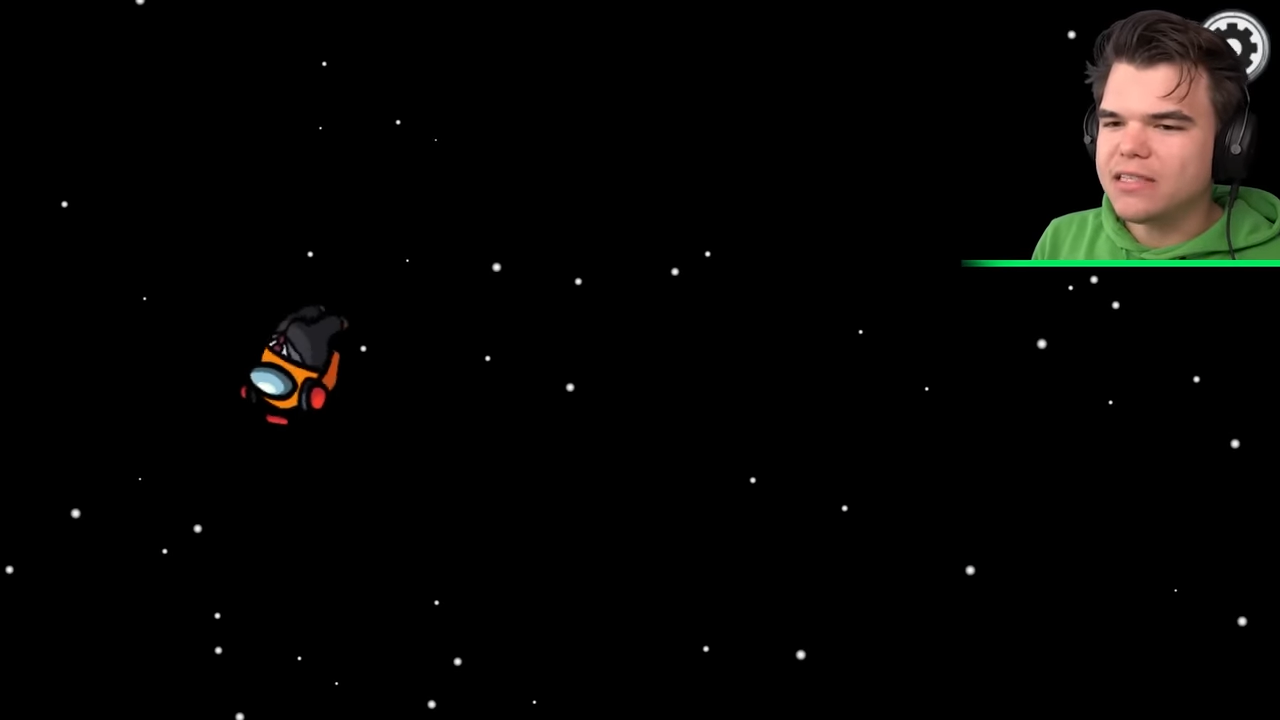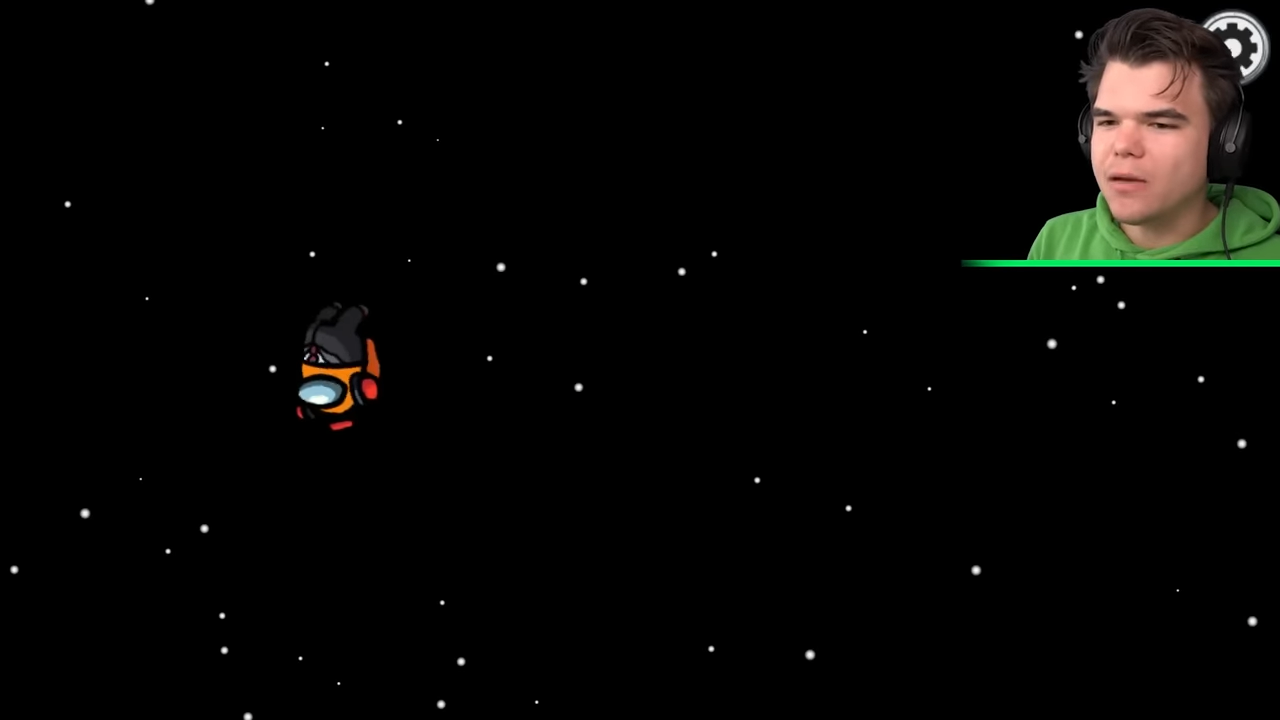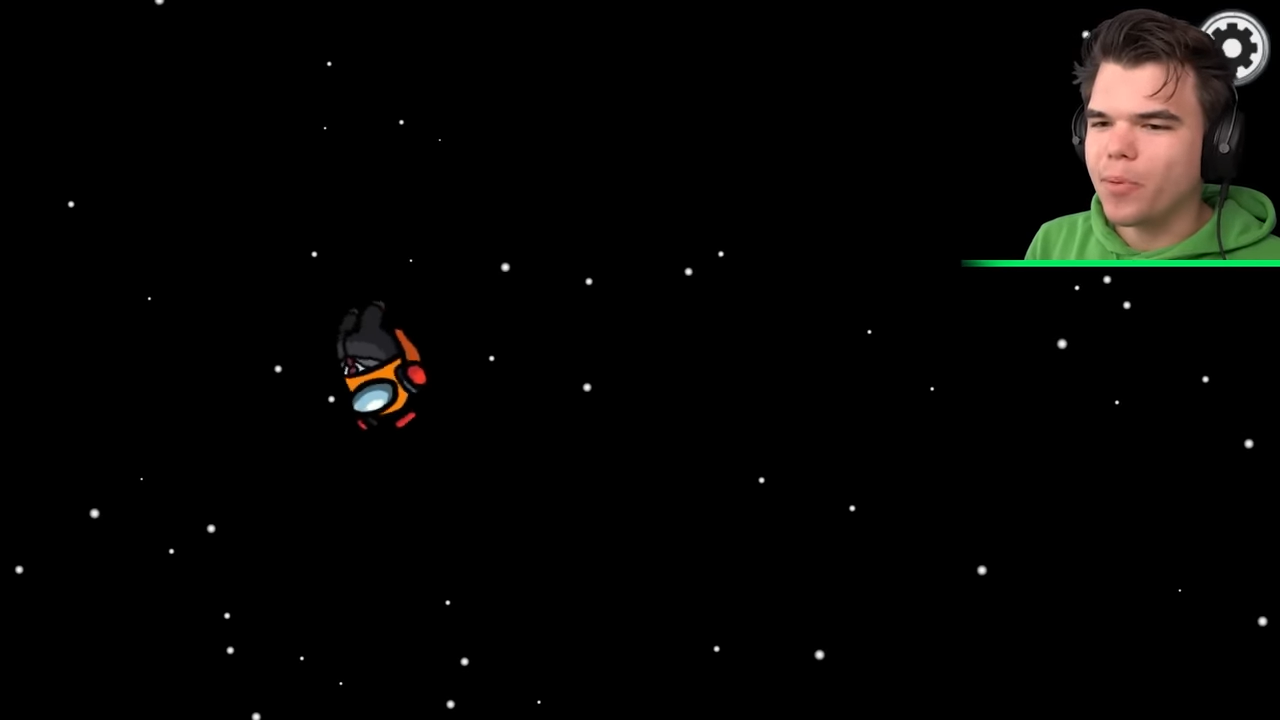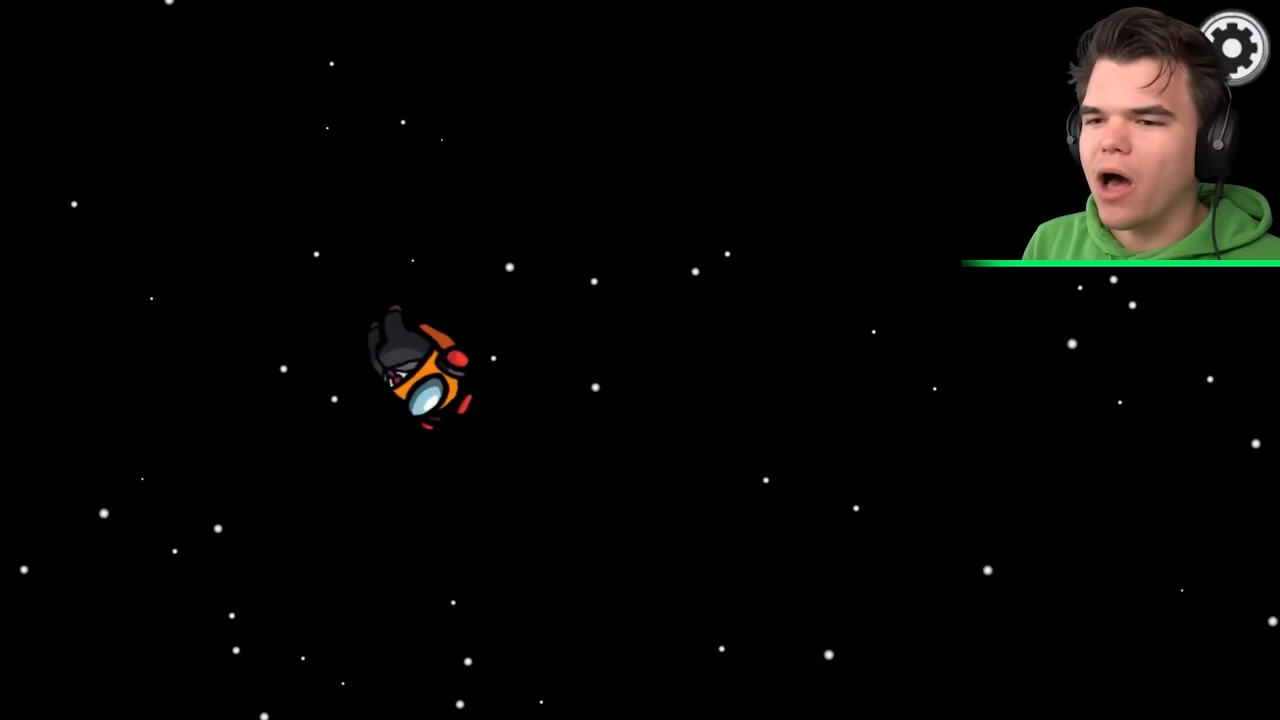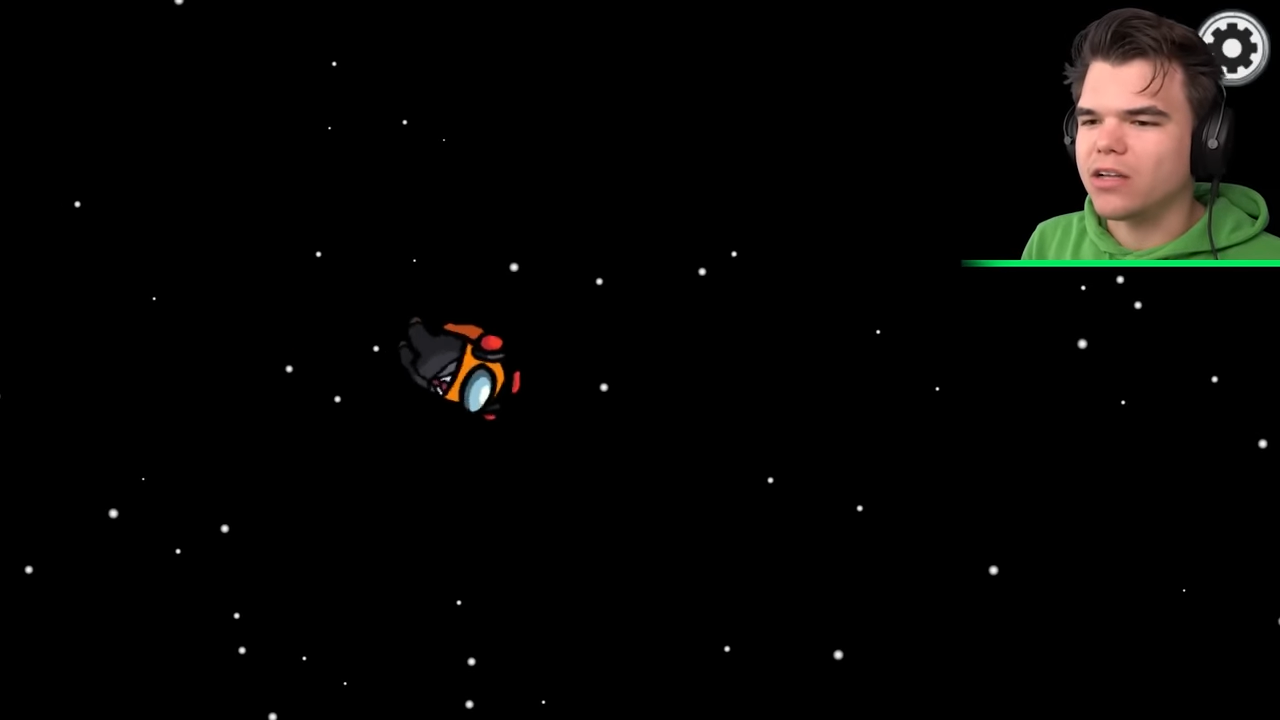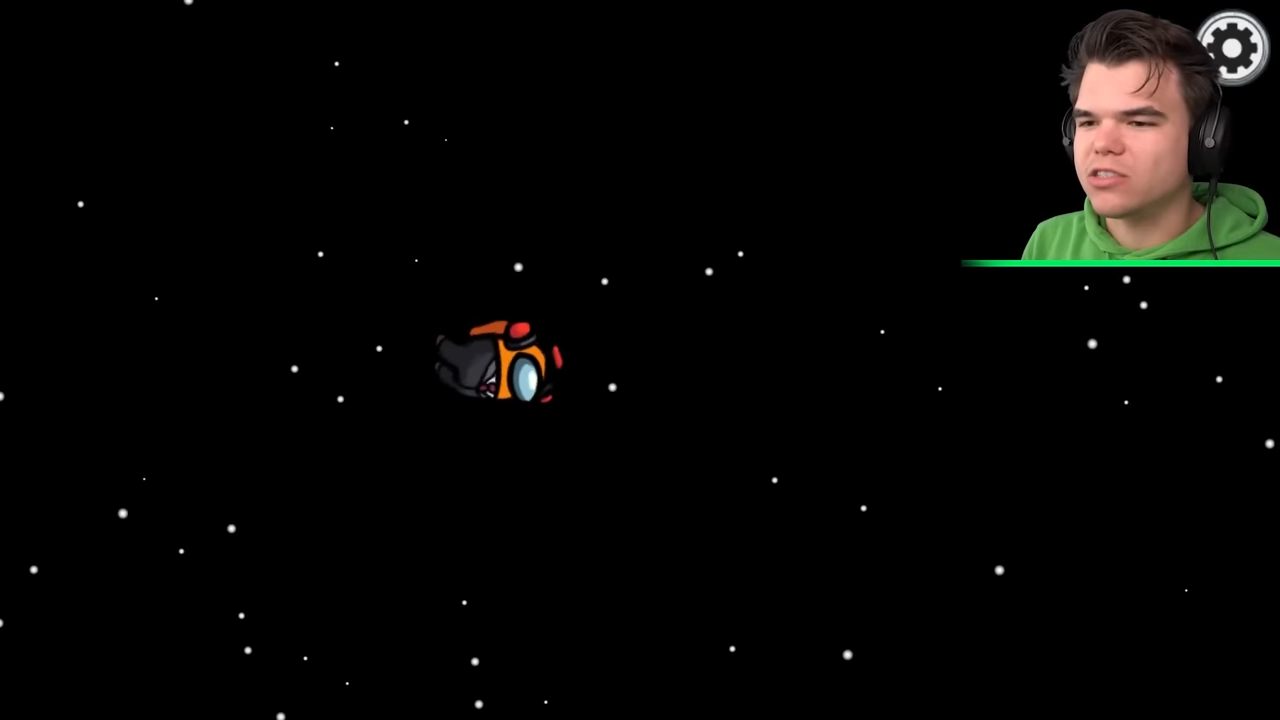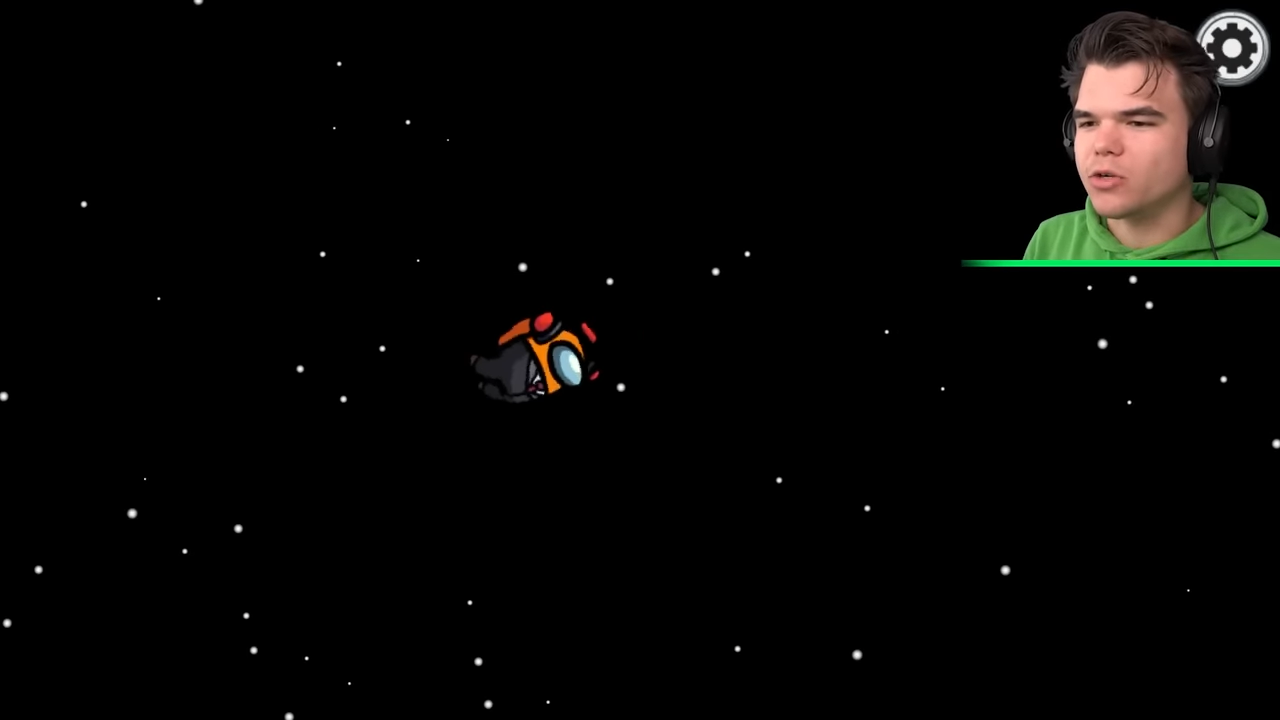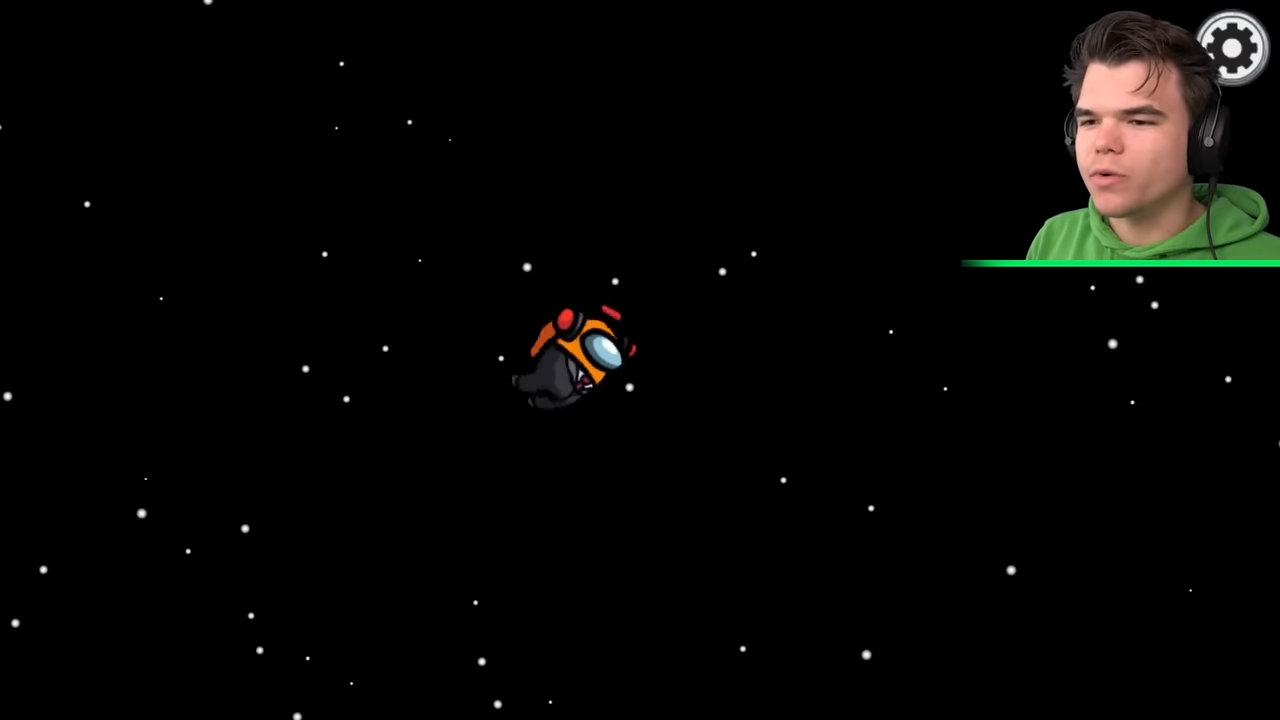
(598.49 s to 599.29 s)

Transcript: the imposter,